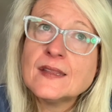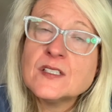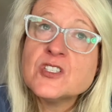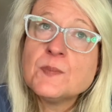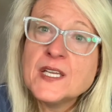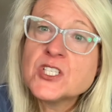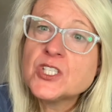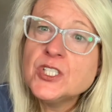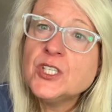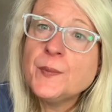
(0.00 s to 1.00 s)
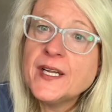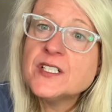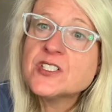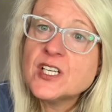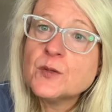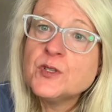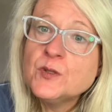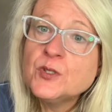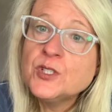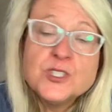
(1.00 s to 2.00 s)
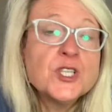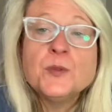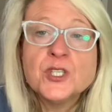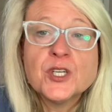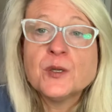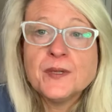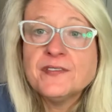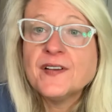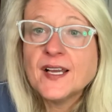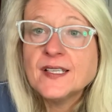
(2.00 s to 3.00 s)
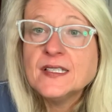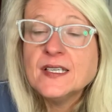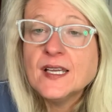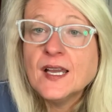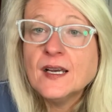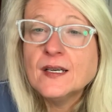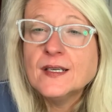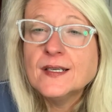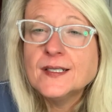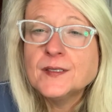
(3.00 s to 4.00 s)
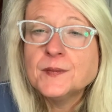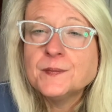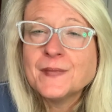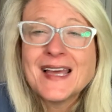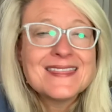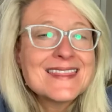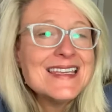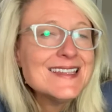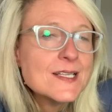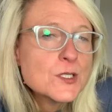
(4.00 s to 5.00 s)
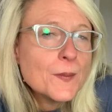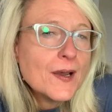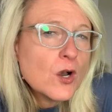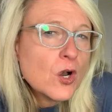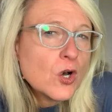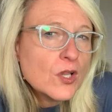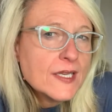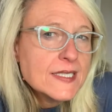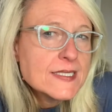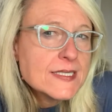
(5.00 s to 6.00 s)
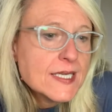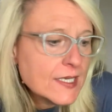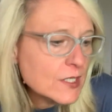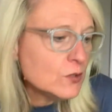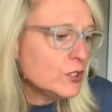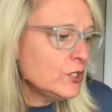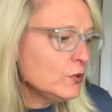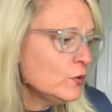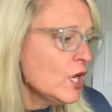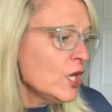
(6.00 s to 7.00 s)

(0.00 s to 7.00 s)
Just make sure your parents check with you on YouTube and you're going to be fine. I think that's about all I need to tell you.